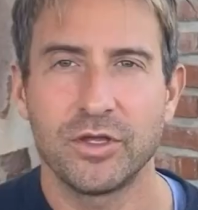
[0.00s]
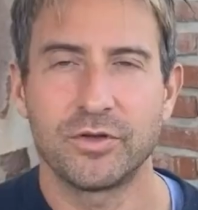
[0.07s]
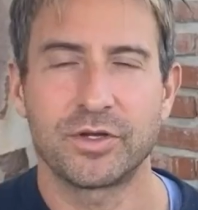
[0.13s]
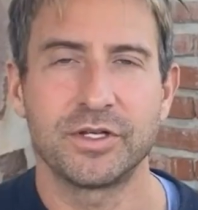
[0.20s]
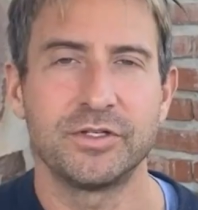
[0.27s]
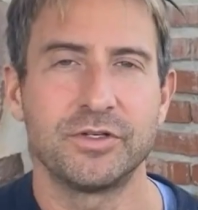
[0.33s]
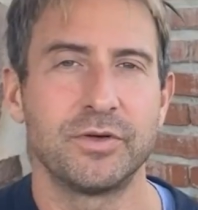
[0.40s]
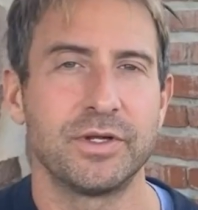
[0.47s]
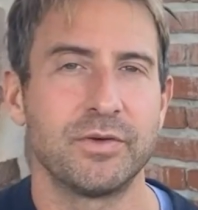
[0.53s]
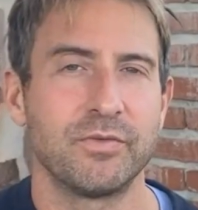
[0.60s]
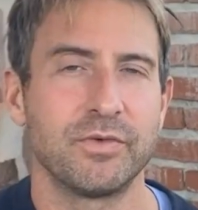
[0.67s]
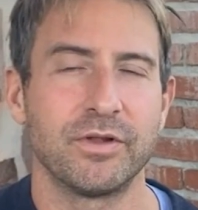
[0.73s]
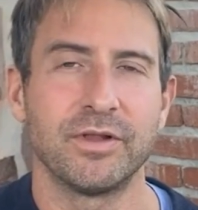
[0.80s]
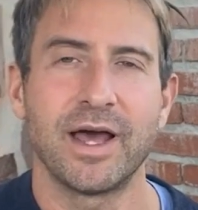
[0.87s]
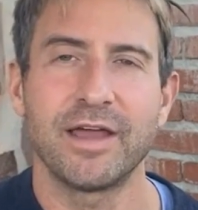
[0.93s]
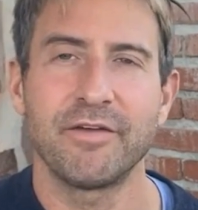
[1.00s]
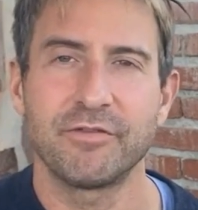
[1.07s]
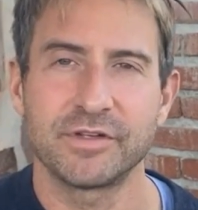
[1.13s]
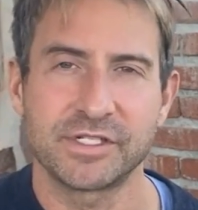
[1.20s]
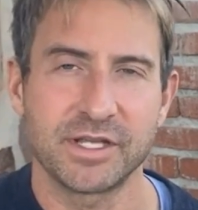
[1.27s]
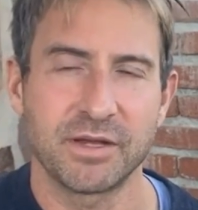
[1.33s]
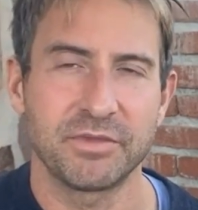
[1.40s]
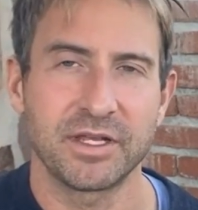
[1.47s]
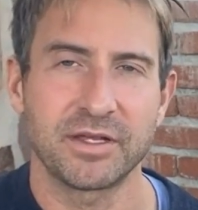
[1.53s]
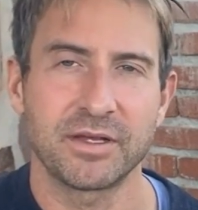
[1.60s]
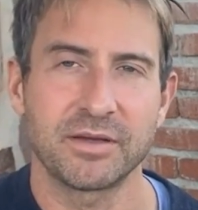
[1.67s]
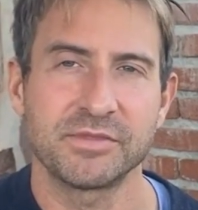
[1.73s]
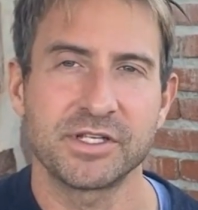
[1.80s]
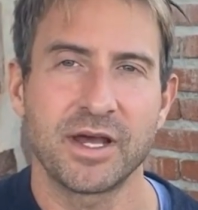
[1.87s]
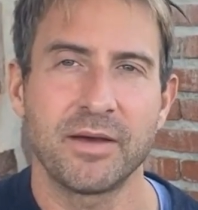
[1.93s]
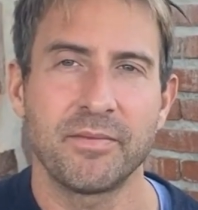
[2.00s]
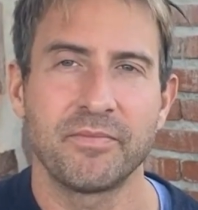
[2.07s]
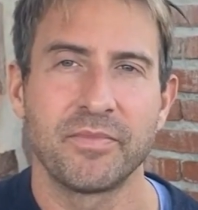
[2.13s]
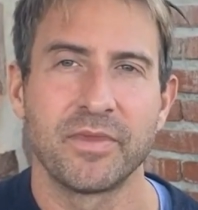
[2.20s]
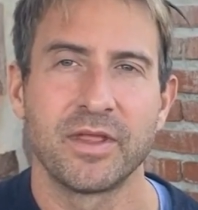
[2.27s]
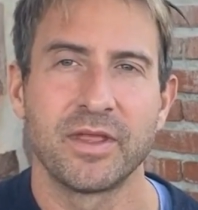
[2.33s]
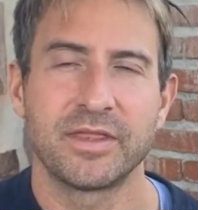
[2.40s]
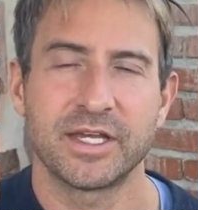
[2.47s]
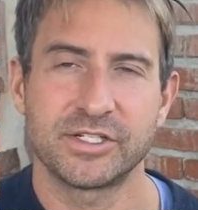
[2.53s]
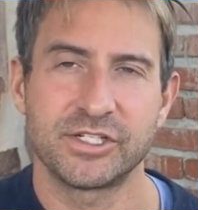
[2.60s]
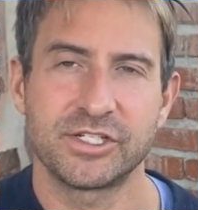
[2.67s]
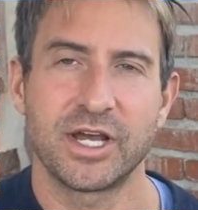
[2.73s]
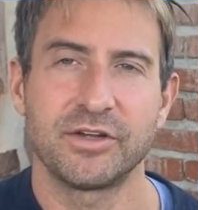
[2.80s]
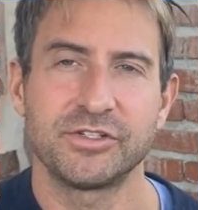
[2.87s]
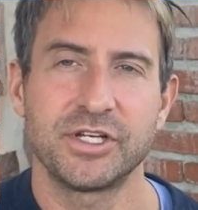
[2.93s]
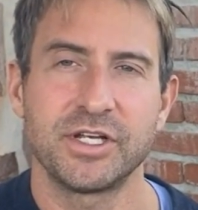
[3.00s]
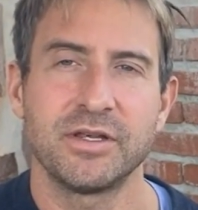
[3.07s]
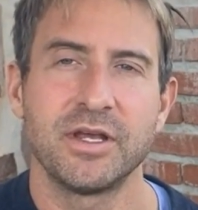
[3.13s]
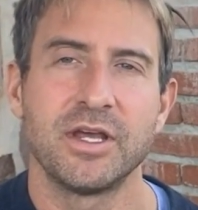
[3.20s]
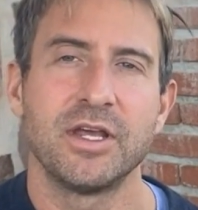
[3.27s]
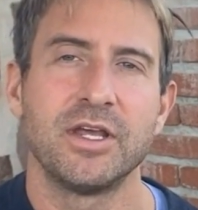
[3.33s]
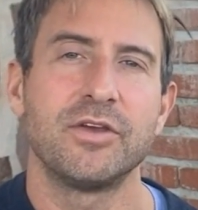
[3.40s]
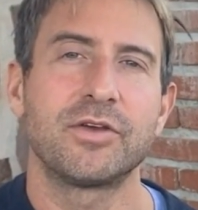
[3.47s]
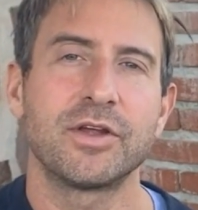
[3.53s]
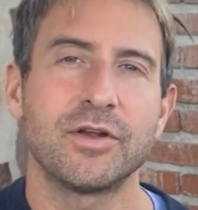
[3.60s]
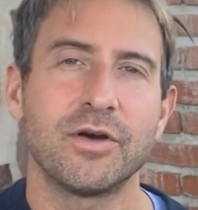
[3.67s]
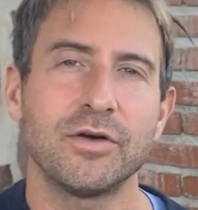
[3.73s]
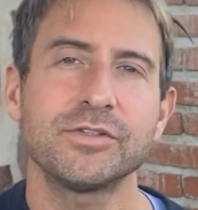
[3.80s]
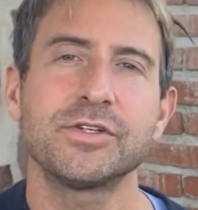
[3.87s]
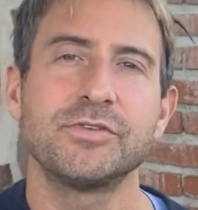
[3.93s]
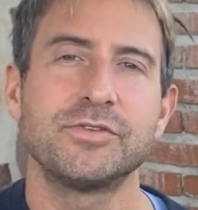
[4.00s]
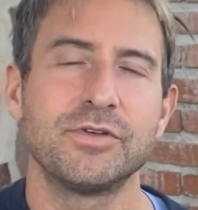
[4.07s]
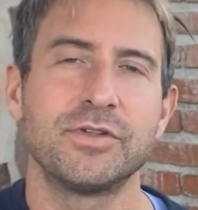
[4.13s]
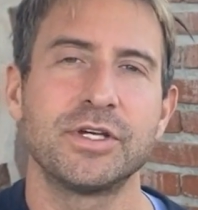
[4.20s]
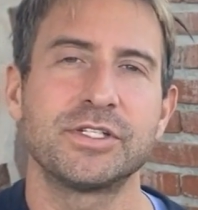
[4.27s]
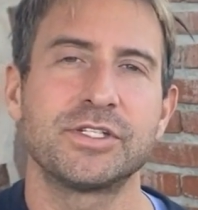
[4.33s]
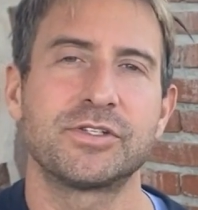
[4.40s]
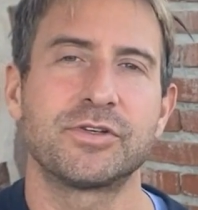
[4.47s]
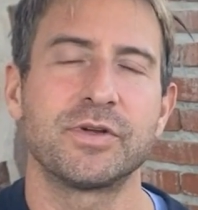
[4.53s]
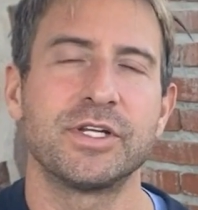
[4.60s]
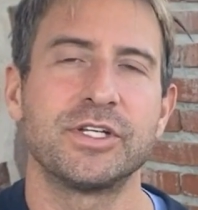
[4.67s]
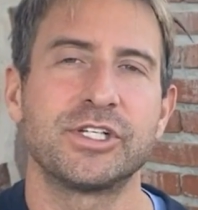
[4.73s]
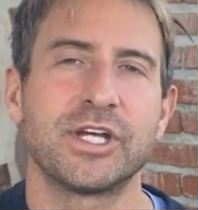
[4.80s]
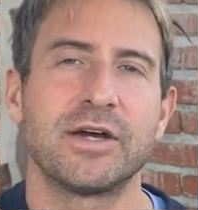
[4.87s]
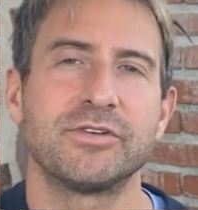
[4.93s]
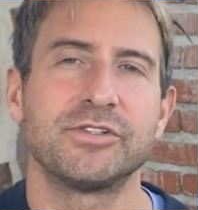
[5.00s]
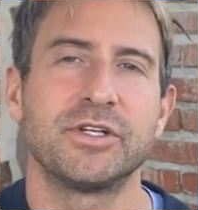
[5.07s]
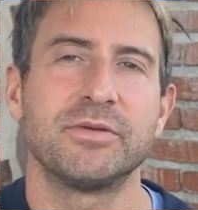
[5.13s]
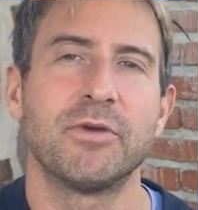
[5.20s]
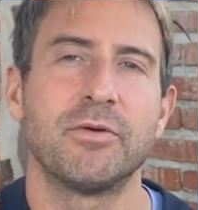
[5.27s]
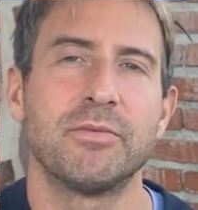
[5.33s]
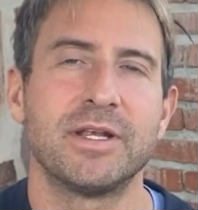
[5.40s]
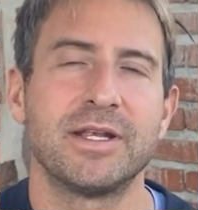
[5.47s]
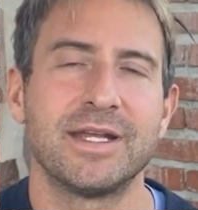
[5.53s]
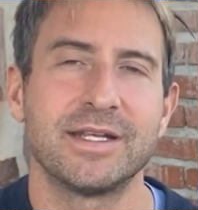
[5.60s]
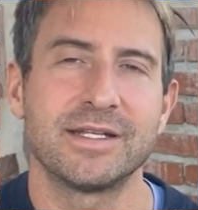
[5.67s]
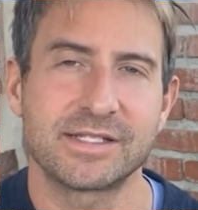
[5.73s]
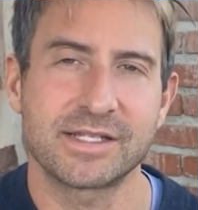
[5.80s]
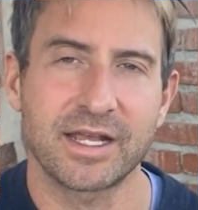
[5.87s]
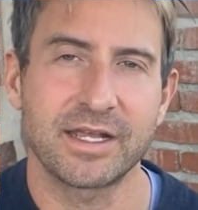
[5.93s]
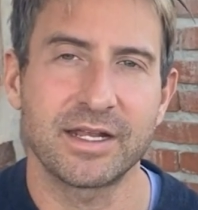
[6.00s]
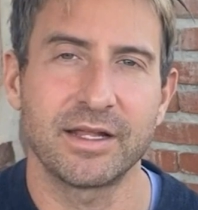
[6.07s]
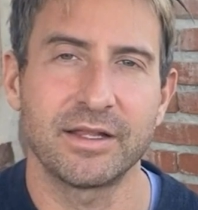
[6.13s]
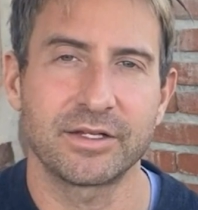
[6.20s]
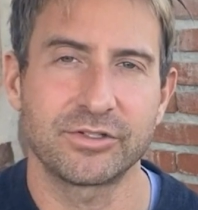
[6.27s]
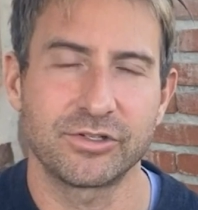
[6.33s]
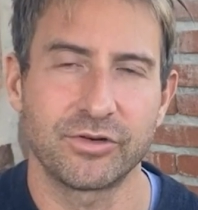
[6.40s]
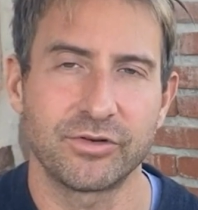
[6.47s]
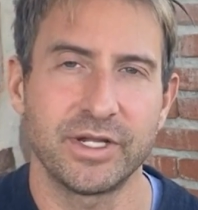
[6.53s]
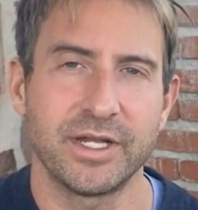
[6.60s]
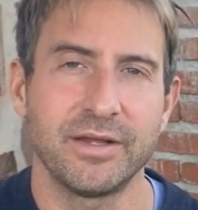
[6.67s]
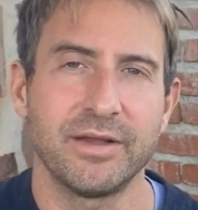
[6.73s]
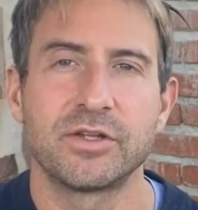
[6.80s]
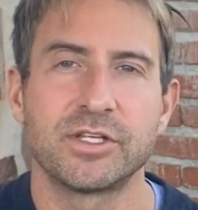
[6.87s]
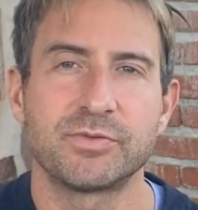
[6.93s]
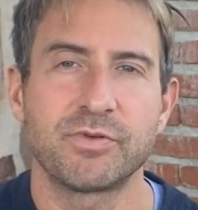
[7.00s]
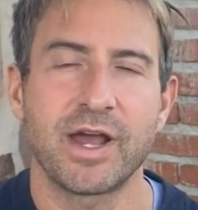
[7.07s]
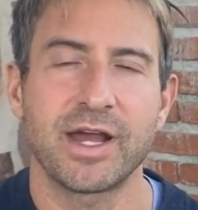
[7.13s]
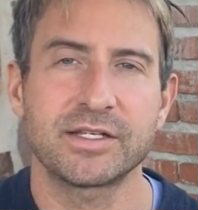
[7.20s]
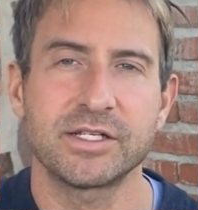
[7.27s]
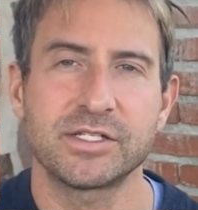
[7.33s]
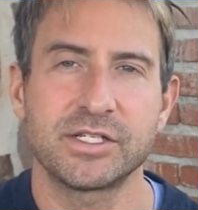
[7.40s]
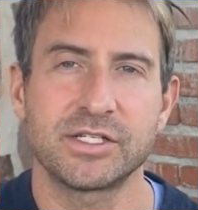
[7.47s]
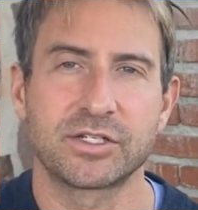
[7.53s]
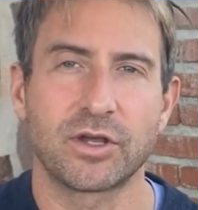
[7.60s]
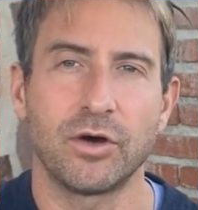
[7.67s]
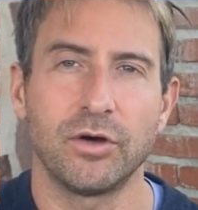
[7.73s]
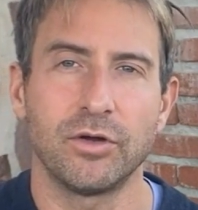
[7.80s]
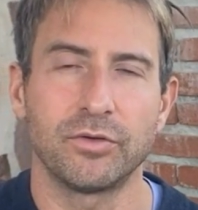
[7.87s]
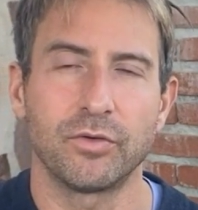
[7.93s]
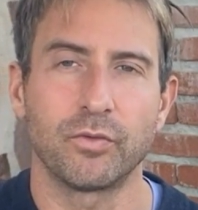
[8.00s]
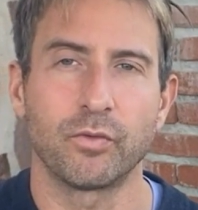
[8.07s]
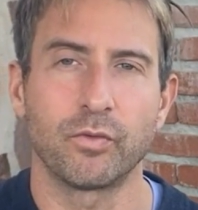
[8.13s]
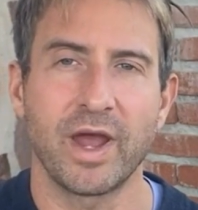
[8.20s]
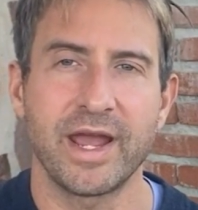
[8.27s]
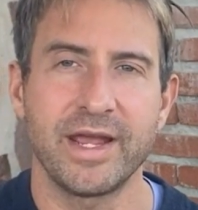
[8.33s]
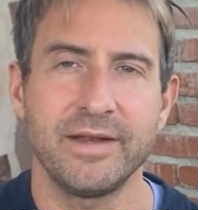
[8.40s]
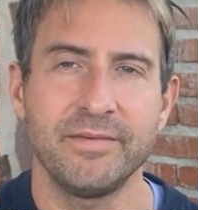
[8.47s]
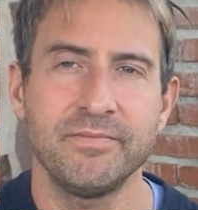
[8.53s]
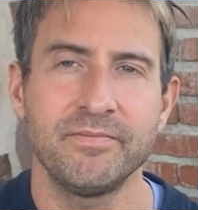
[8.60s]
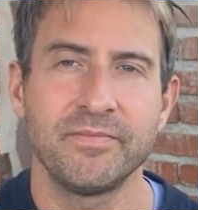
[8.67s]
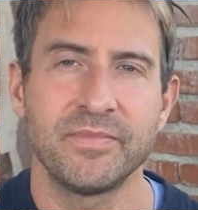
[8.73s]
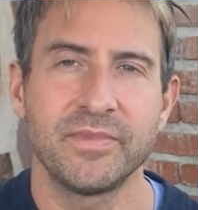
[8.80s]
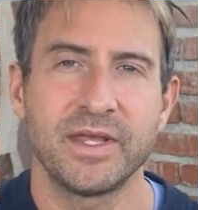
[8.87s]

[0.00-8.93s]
You can do it in real life when something comes up that's challenging. You can also do this during a challenging moment in a psychedelic journey. This practice is called R.A.I.N.